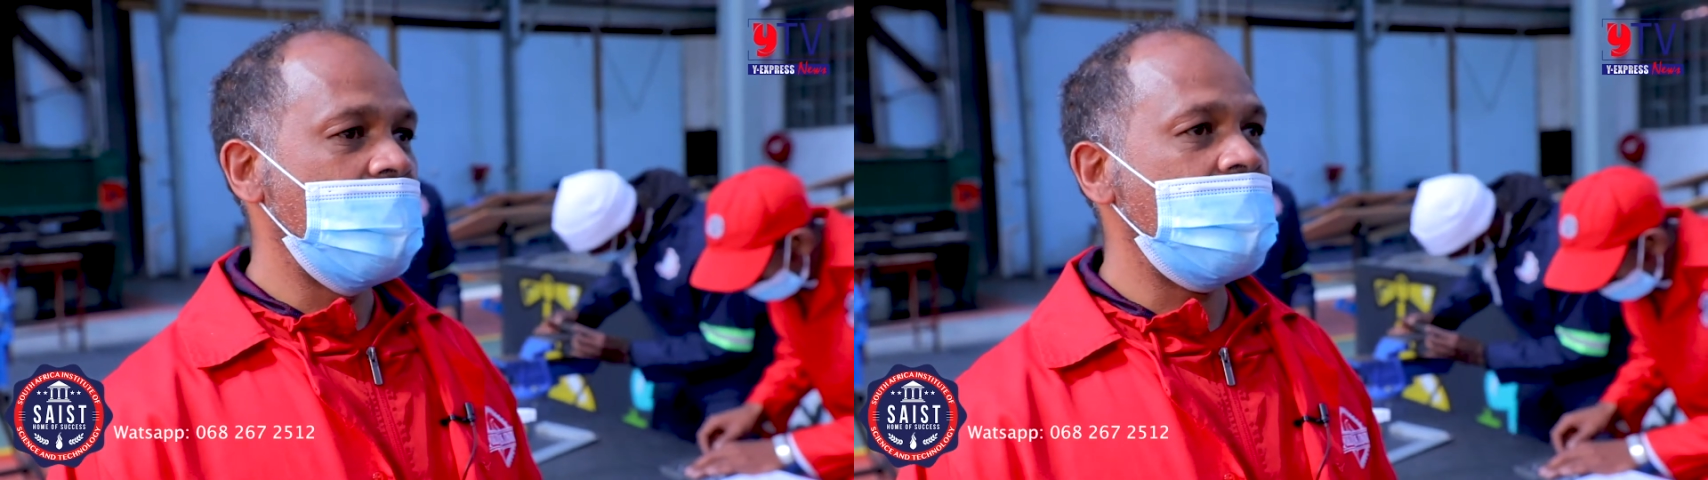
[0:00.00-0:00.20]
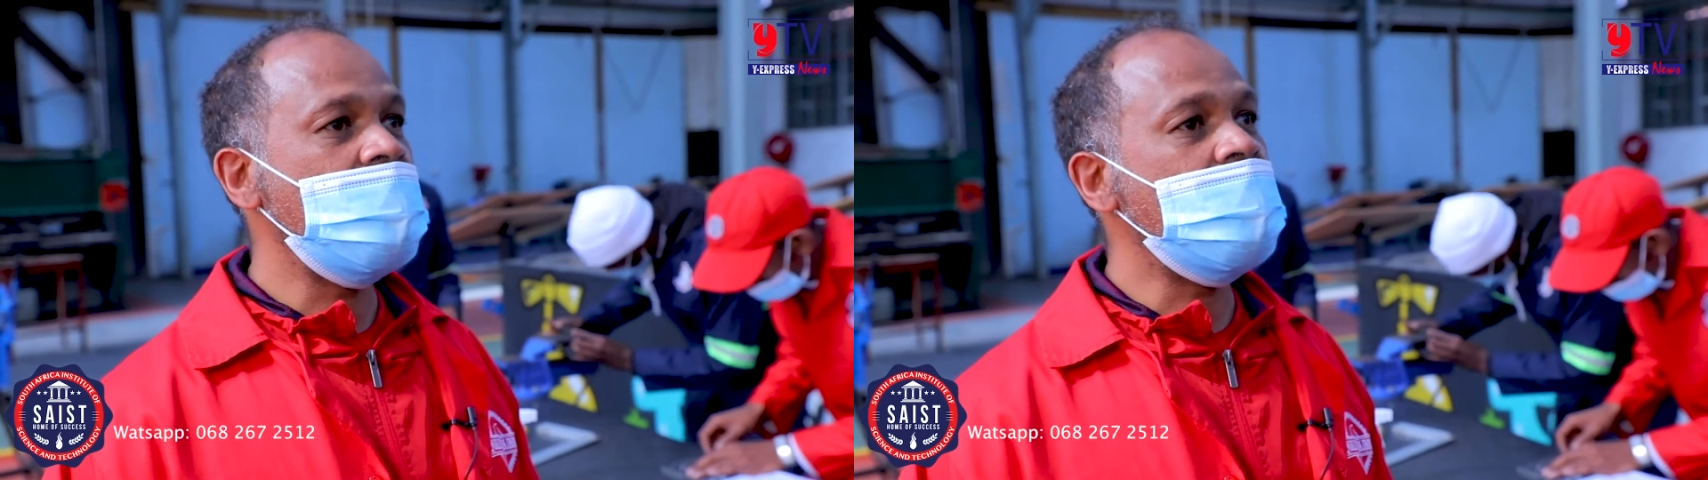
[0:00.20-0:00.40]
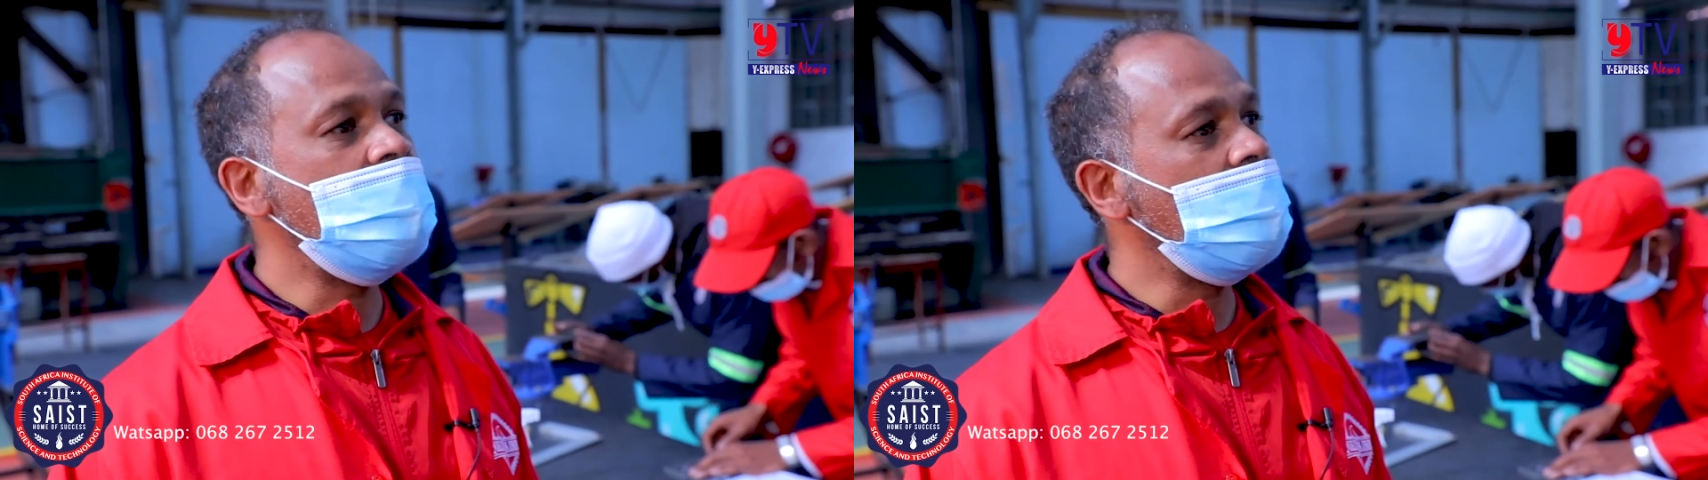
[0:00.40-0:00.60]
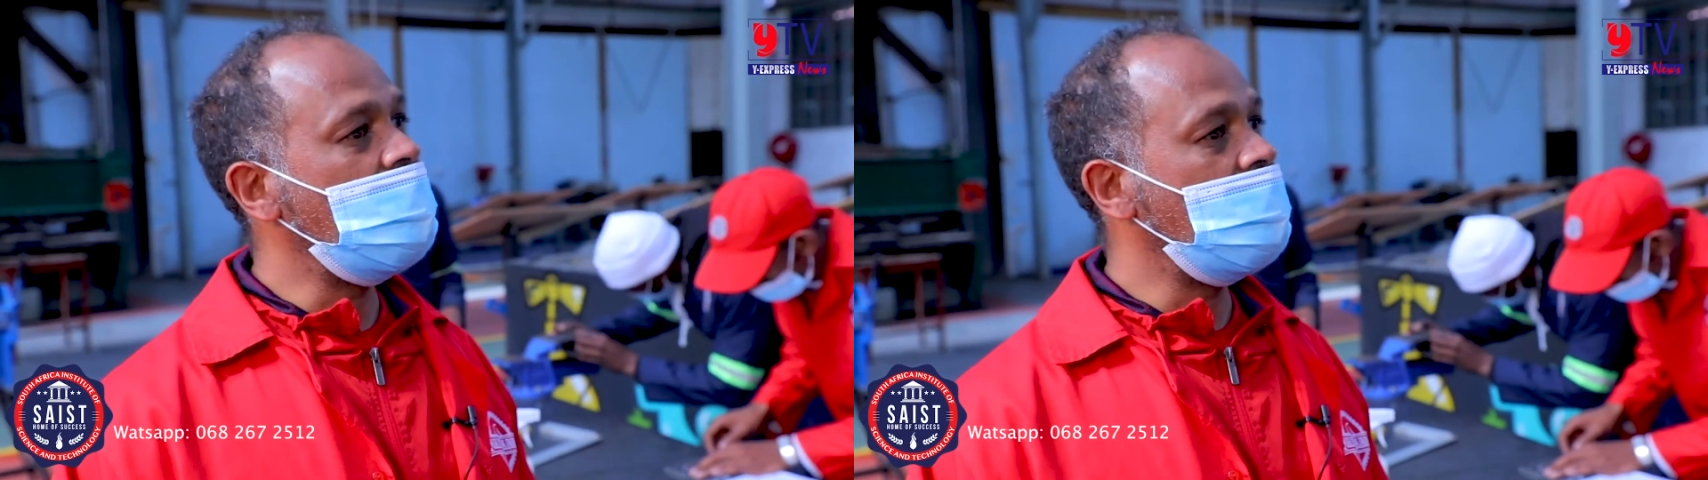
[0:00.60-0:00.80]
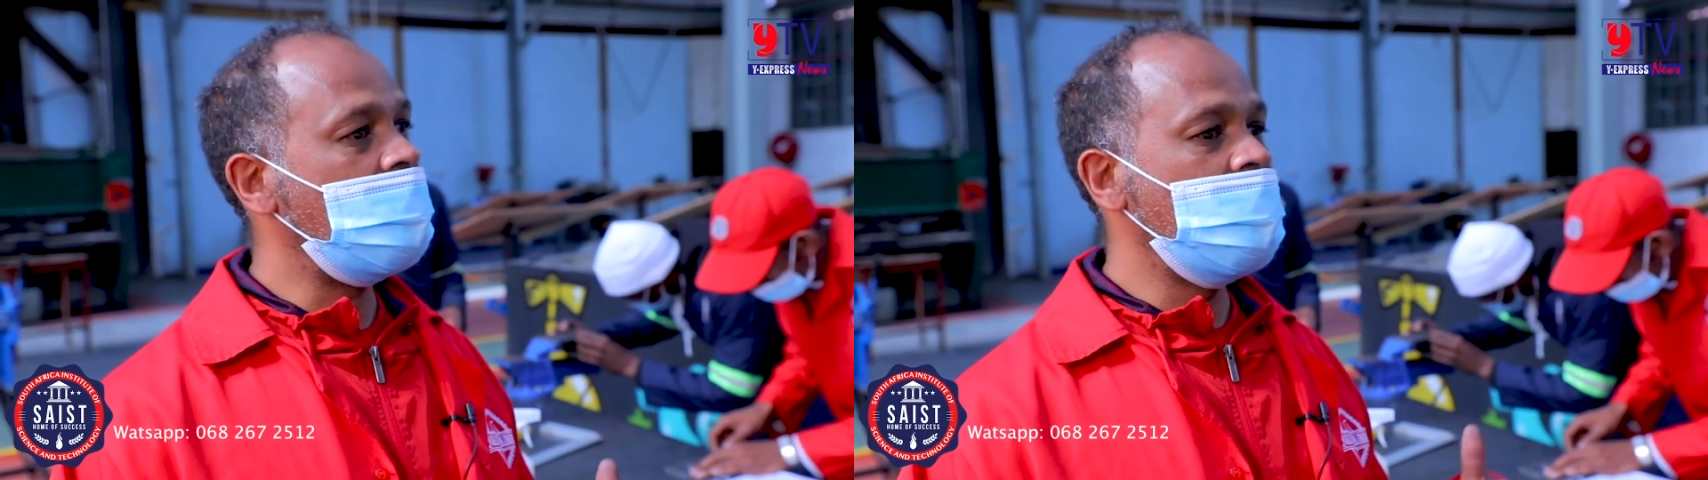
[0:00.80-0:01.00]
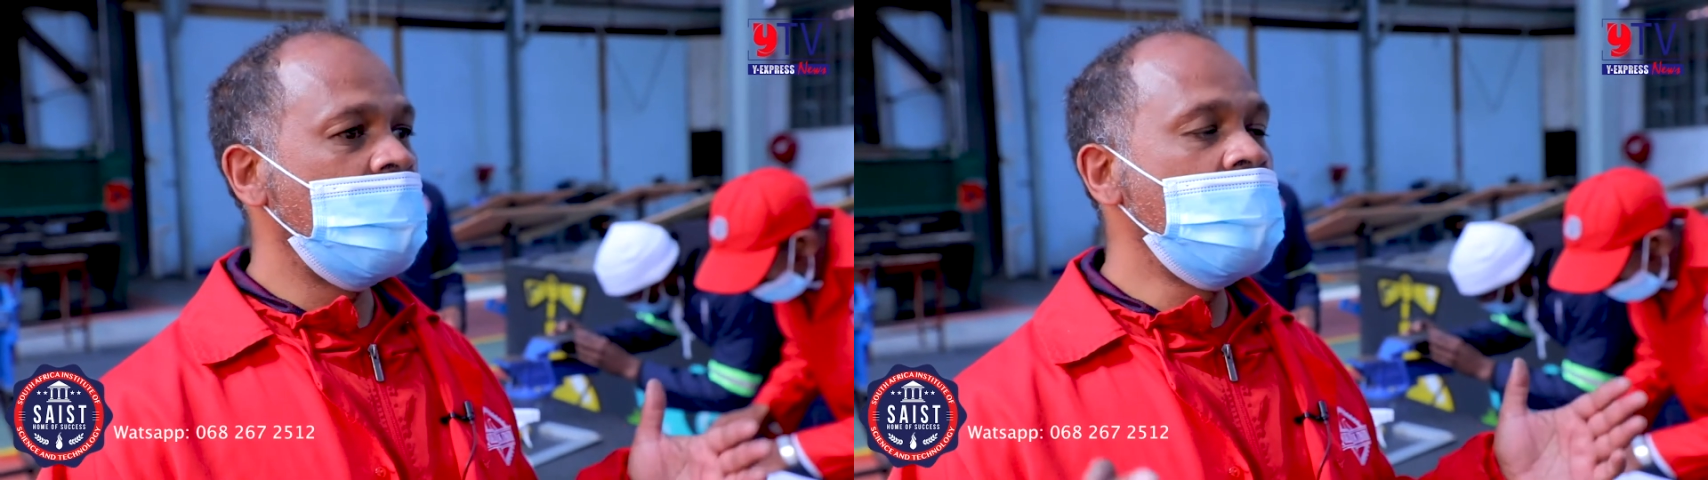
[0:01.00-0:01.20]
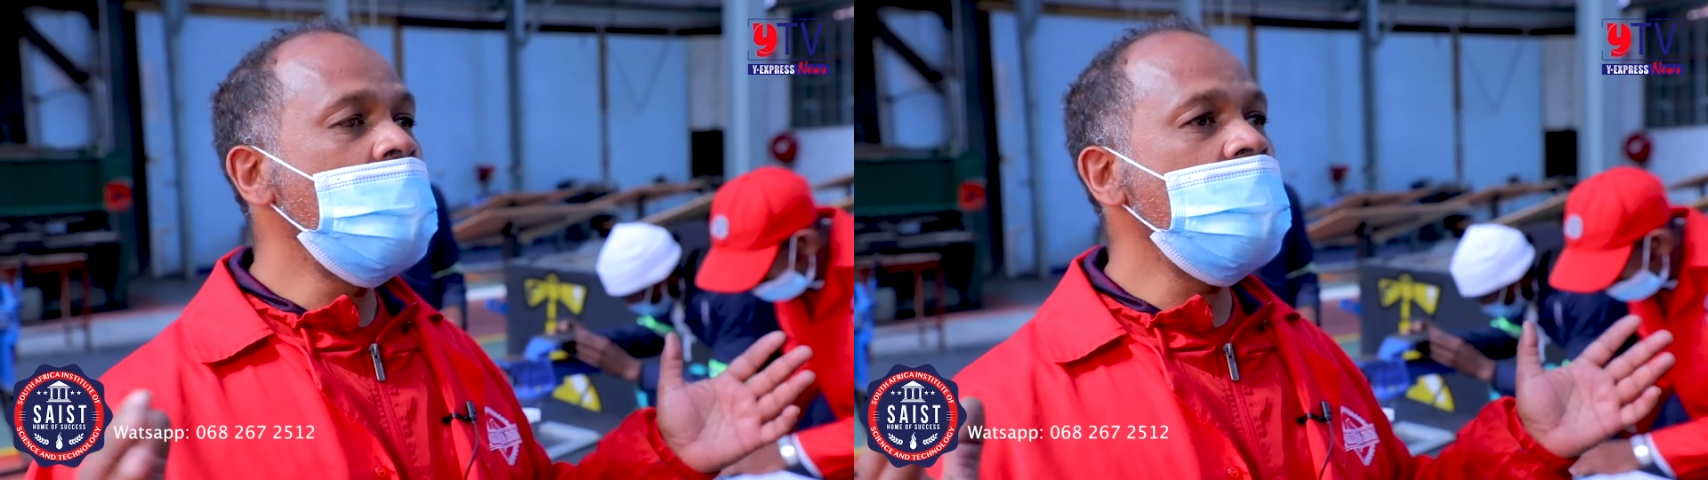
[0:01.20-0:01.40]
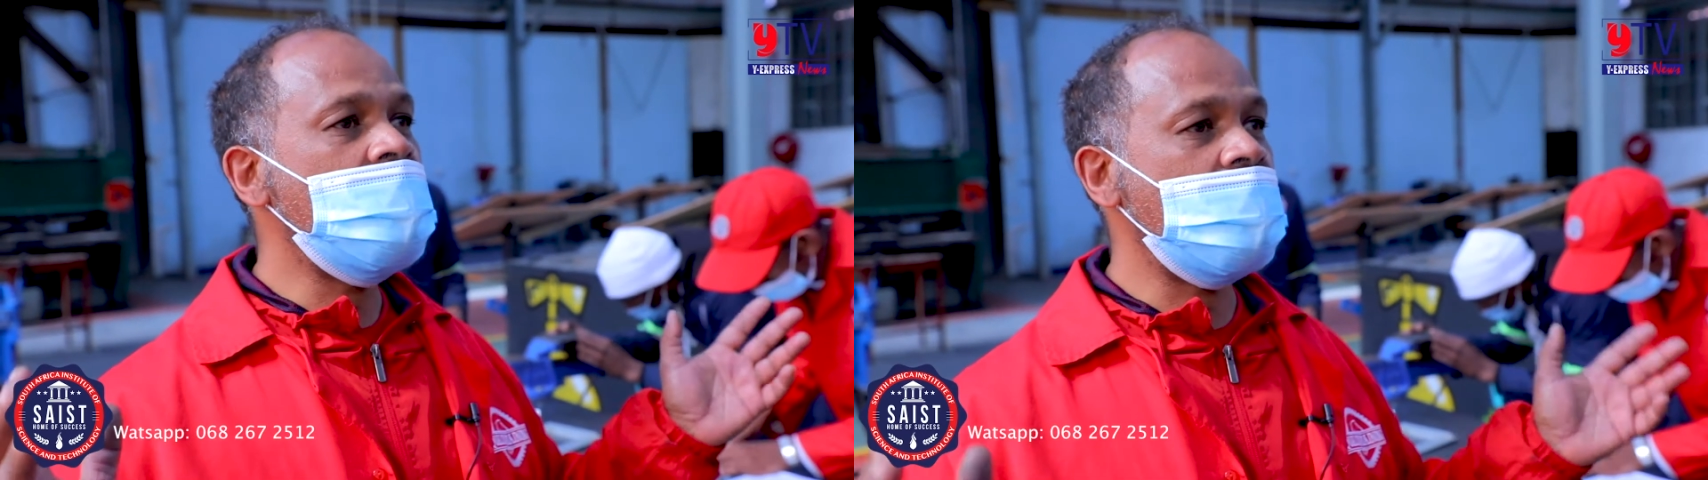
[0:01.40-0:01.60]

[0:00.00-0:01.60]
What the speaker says: there's a huge